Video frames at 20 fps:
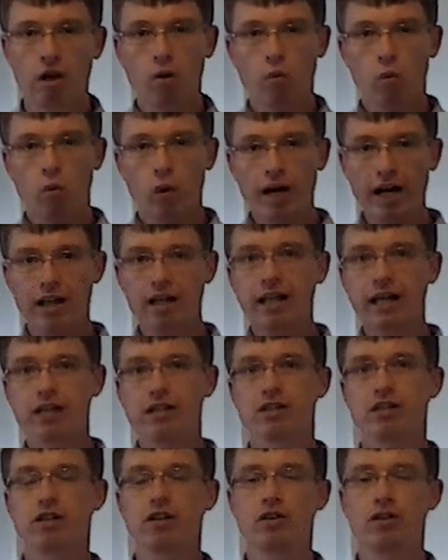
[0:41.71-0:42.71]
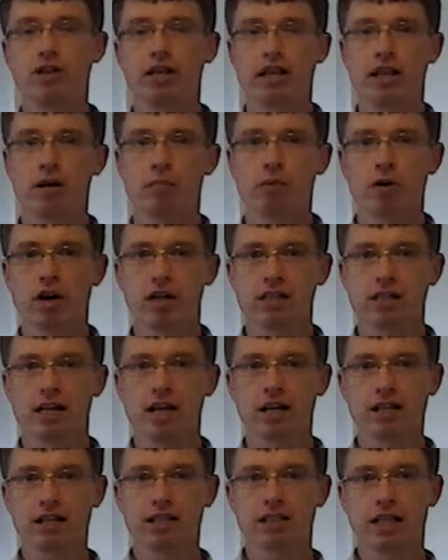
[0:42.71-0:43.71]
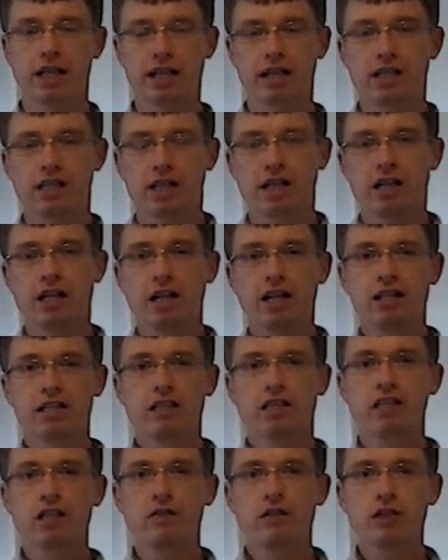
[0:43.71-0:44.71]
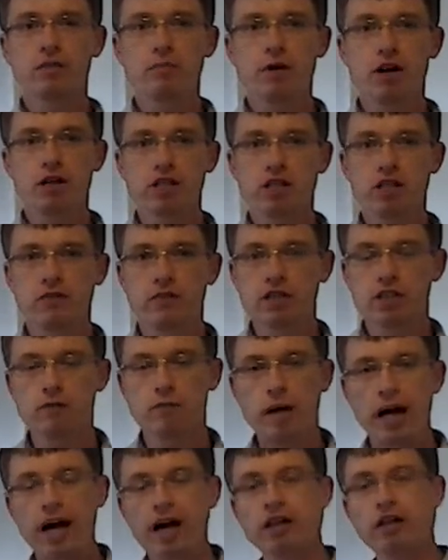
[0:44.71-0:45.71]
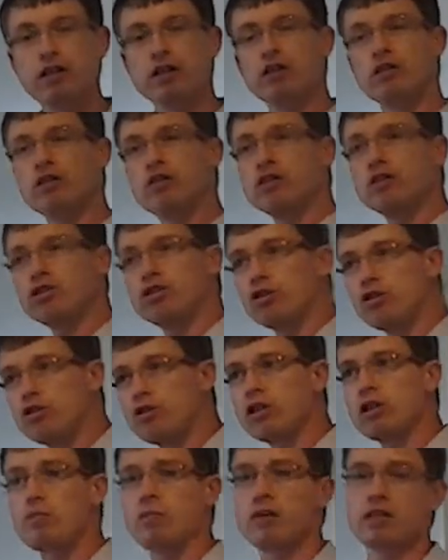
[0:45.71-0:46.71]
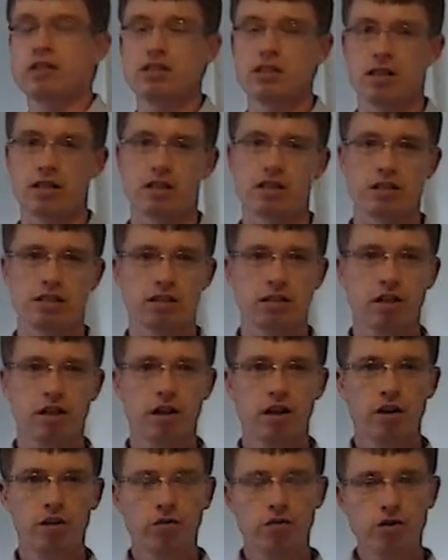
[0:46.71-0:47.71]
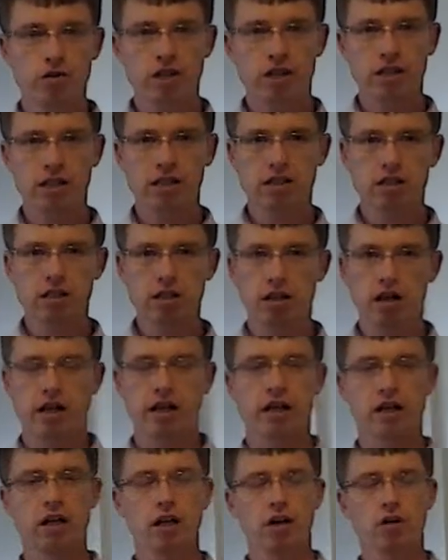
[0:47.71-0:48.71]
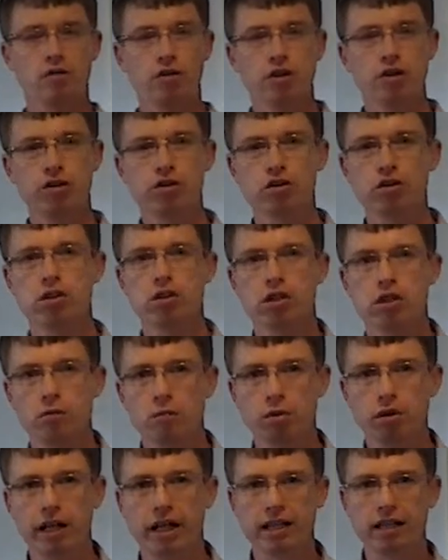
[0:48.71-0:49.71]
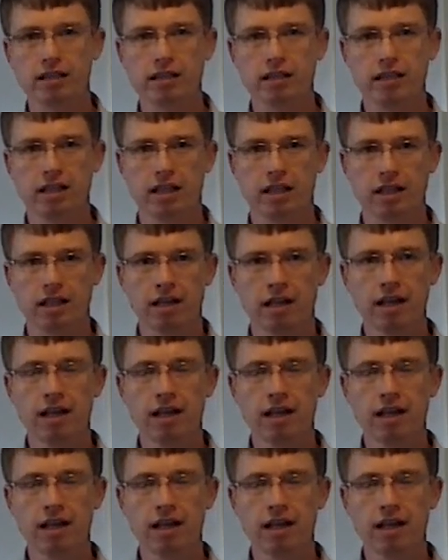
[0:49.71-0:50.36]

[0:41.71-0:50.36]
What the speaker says: Well-executed enterprise architecture delivers most of its value to the business through things like reduced complexity,